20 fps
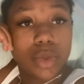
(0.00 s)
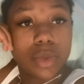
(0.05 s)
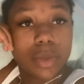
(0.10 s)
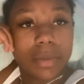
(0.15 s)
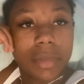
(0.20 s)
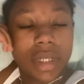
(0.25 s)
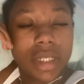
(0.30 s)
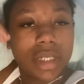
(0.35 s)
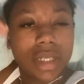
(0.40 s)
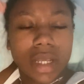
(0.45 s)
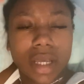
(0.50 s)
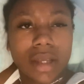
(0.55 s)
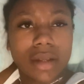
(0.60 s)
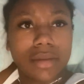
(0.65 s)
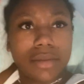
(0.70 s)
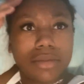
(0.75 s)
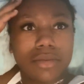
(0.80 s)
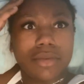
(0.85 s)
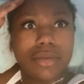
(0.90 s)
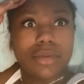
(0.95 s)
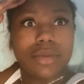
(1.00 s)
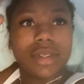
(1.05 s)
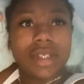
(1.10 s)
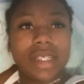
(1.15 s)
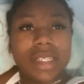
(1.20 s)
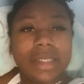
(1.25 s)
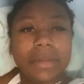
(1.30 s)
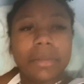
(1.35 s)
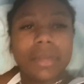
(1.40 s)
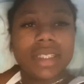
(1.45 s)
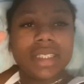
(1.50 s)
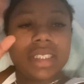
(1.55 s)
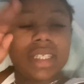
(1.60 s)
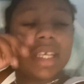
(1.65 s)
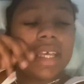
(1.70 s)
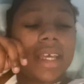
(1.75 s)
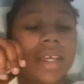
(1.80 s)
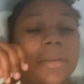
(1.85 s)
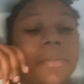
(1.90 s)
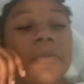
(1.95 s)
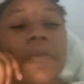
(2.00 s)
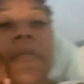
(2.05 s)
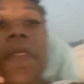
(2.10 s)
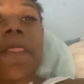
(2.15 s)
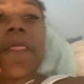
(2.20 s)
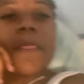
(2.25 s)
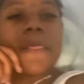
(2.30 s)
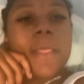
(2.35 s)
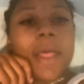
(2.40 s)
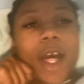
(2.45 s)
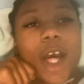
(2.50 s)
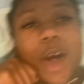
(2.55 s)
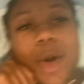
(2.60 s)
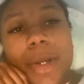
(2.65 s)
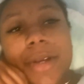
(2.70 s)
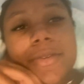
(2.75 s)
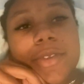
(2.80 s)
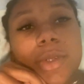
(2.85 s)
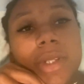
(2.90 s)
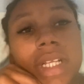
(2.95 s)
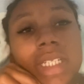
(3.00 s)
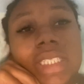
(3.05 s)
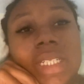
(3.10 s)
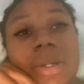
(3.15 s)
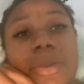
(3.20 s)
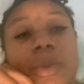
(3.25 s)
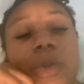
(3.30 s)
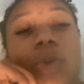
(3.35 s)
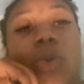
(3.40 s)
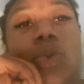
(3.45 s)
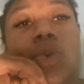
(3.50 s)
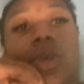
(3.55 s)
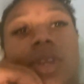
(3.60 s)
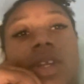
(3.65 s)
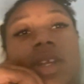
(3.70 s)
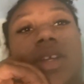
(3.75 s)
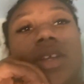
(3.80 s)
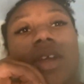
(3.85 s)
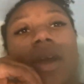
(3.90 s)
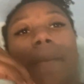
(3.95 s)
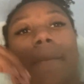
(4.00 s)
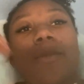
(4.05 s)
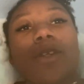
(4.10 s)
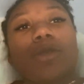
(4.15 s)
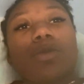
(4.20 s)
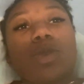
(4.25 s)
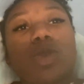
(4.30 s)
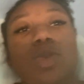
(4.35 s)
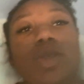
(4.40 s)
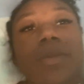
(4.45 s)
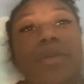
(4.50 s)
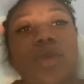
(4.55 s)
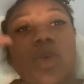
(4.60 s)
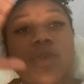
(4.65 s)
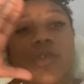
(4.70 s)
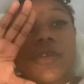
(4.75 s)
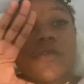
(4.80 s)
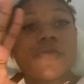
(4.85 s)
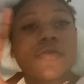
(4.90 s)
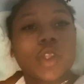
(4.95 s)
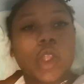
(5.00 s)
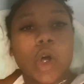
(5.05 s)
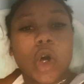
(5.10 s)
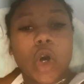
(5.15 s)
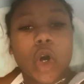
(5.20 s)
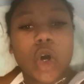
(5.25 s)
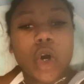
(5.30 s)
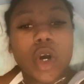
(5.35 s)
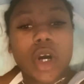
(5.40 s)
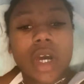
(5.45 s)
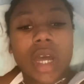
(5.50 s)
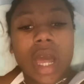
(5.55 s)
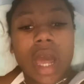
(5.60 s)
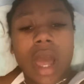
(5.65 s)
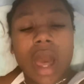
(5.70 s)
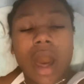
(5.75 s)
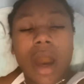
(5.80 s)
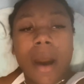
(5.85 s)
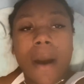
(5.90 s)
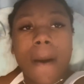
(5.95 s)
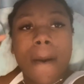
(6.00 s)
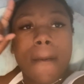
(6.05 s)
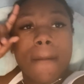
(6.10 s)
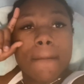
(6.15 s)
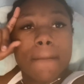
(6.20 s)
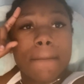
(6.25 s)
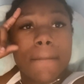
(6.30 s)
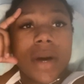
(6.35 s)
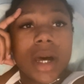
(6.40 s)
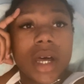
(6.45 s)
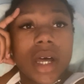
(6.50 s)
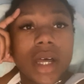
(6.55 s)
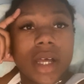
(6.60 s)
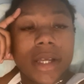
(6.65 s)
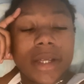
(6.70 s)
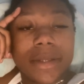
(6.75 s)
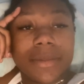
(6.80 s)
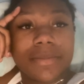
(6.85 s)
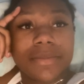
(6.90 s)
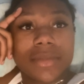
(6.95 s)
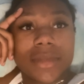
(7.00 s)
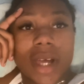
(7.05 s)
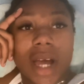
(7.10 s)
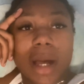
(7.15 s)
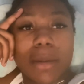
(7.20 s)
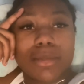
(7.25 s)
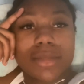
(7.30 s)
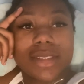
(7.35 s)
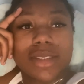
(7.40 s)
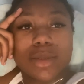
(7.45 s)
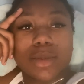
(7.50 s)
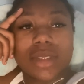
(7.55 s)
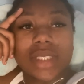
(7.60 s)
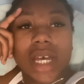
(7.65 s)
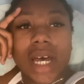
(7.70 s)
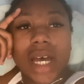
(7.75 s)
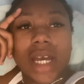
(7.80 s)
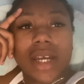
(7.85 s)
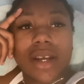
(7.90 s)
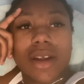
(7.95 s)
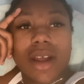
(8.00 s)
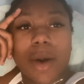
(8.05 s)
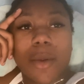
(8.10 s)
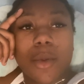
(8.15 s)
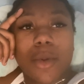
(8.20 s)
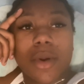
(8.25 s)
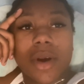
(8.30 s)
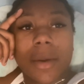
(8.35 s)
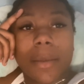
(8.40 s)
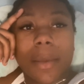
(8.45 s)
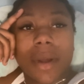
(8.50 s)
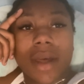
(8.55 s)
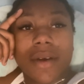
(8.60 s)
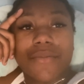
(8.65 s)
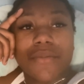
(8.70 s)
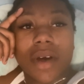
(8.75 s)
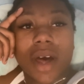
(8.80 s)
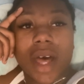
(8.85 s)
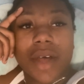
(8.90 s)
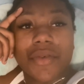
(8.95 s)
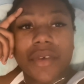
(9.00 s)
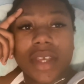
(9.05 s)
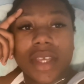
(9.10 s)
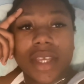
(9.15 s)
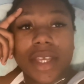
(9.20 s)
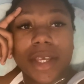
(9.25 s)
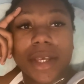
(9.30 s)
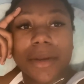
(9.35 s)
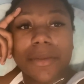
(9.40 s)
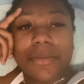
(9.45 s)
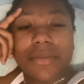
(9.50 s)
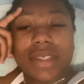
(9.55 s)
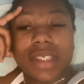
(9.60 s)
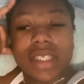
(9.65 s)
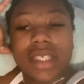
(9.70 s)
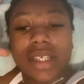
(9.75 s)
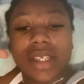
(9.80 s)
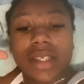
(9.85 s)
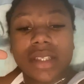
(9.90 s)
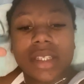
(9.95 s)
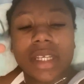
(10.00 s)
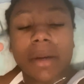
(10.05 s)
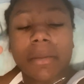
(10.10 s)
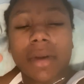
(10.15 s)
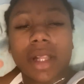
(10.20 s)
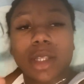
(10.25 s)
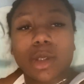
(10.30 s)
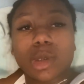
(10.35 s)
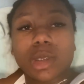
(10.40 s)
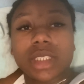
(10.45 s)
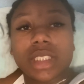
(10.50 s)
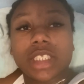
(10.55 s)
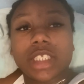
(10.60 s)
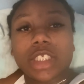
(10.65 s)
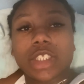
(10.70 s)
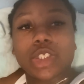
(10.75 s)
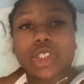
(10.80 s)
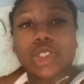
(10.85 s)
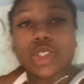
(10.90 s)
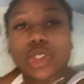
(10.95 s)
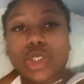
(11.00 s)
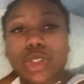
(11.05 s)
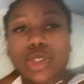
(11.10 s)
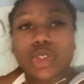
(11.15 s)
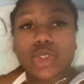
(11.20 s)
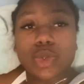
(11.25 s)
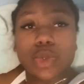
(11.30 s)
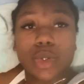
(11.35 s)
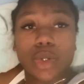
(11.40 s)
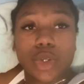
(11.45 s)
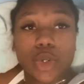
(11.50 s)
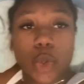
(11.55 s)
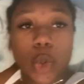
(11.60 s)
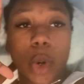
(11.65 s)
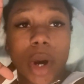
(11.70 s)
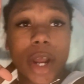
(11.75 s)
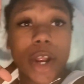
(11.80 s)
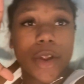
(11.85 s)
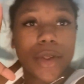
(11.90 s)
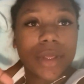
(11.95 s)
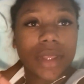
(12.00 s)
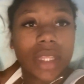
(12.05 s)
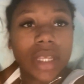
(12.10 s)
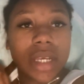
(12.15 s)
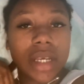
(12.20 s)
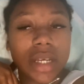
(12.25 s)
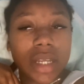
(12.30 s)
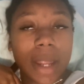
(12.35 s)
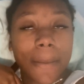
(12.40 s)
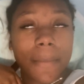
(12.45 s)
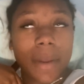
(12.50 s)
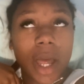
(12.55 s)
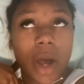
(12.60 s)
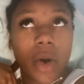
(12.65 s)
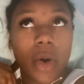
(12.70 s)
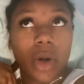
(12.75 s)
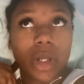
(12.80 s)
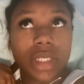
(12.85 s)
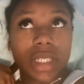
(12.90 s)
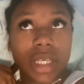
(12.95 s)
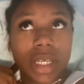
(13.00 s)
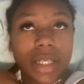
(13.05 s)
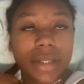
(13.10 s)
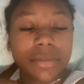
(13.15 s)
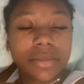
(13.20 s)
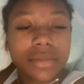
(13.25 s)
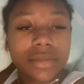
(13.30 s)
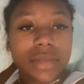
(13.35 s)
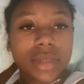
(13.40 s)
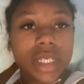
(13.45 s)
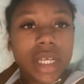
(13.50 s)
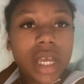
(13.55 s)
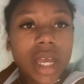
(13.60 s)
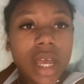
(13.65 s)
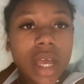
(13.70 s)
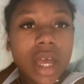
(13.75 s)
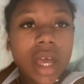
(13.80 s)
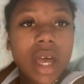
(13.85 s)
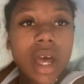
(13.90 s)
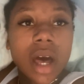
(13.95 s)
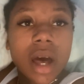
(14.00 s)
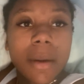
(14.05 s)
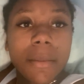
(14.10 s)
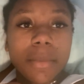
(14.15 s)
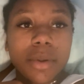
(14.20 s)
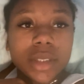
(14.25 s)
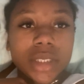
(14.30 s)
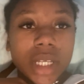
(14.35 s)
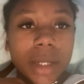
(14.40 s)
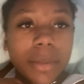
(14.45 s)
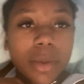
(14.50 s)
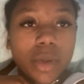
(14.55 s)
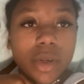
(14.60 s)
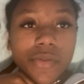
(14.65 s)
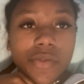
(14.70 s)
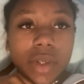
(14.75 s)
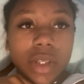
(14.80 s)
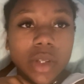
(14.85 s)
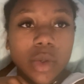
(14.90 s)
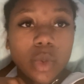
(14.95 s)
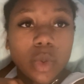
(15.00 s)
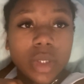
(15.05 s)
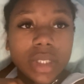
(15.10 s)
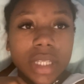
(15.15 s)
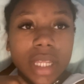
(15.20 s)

Monday. Who is Monday? I don't even know That's not recorded. I'm supposed to be doing a moving vlog. But I'm so tired. I woke up at 5 a.m. to take my little sister to her choir thing. I'm out all day. I'm supposed to upload a video on